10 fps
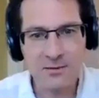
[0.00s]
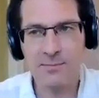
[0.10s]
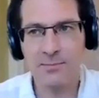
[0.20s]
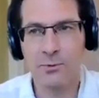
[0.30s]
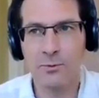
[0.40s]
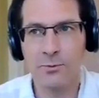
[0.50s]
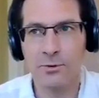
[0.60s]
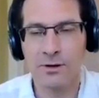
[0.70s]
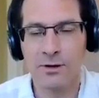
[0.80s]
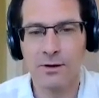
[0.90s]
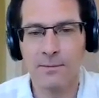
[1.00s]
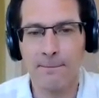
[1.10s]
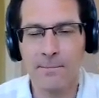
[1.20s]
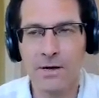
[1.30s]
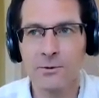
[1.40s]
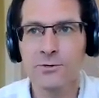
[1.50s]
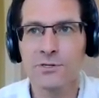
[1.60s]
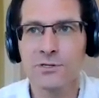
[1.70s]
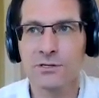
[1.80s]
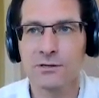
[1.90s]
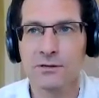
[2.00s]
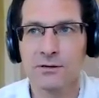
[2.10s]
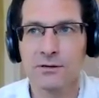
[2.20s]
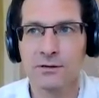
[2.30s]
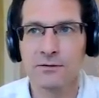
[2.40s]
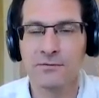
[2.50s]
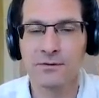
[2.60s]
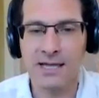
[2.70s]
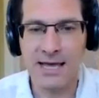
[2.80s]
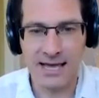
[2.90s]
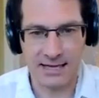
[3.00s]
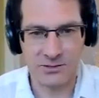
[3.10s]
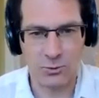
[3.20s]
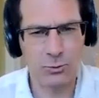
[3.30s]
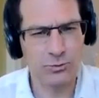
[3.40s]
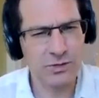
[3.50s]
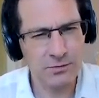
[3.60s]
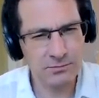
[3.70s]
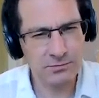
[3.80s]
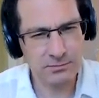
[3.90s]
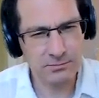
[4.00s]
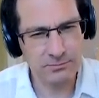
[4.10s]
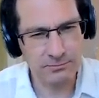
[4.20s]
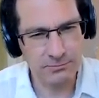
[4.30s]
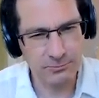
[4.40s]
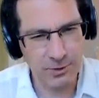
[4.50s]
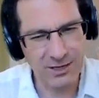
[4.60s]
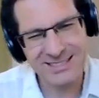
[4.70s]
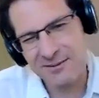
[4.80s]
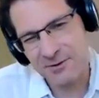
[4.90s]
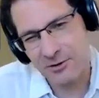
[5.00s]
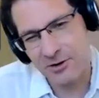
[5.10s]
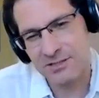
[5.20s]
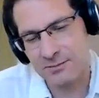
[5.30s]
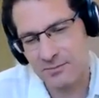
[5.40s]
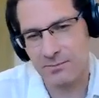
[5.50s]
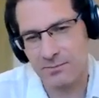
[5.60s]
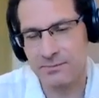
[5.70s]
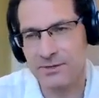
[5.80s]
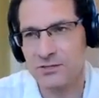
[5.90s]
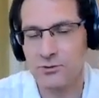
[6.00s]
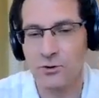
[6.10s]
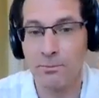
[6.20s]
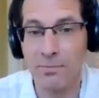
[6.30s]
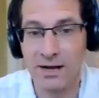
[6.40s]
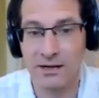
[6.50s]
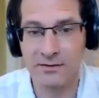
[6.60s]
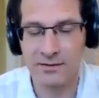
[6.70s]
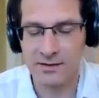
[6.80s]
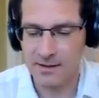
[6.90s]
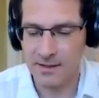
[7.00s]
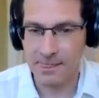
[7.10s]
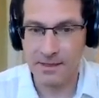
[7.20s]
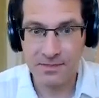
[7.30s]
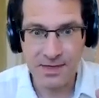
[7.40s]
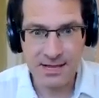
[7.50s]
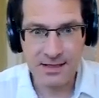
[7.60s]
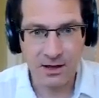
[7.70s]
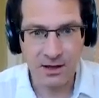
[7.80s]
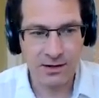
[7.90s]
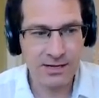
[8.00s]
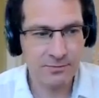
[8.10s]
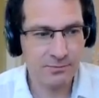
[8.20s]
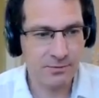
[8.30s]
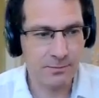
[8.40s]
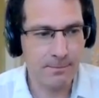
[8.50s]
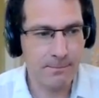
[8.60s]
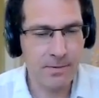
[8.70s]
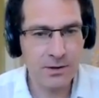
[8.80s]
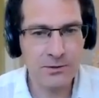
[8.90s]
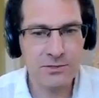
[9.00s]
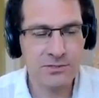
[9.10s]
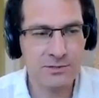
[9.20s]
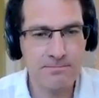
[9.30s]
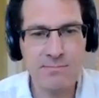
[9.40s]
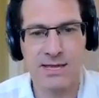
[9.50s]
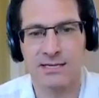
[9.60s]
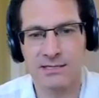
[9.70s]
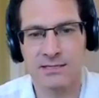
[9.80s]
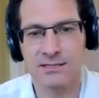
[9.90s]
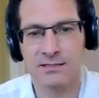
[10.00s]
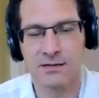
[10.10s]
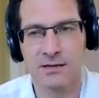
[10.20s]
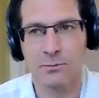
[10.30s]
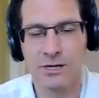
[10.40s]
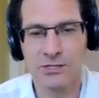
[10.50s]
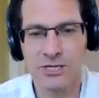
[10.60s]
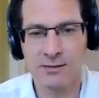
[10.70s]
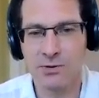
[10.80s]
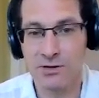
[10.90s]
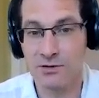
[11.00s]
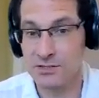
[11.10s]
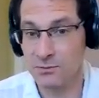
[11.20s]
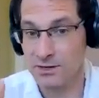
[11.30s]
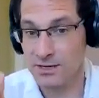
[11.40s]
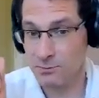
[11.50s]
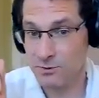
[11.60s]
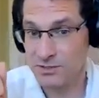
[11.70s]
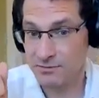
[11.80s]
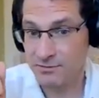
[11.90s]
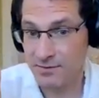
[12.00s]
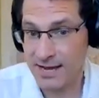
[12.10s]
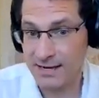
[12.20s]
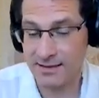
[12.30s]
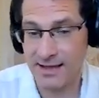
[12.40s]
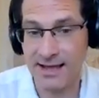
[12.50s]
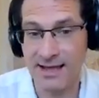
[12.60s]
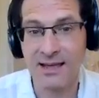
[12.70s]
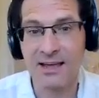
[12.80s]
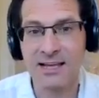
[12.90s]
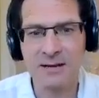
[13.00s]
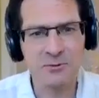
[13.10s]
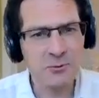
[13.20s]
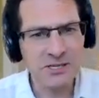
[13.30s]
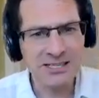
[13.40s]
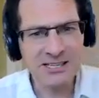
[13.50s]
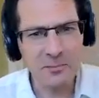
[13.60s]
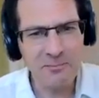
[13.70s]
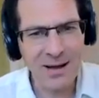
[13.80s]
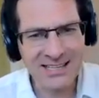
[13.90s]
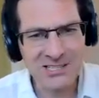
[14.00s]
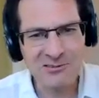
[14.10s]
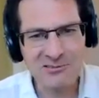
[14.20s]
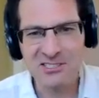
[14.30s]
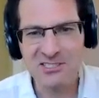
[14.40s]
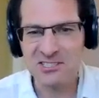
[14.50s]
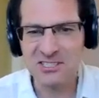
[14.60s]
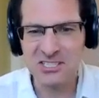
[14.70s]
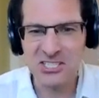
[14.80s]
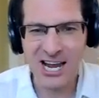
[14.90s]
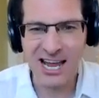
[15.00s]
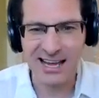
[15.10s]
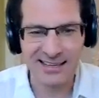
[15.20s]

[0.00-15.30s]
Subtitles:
people most forget or don't, I take for granted might be a bit strong, but the thing that I most missed when Jen passed away was the fact that it was all the little banter and just the chat.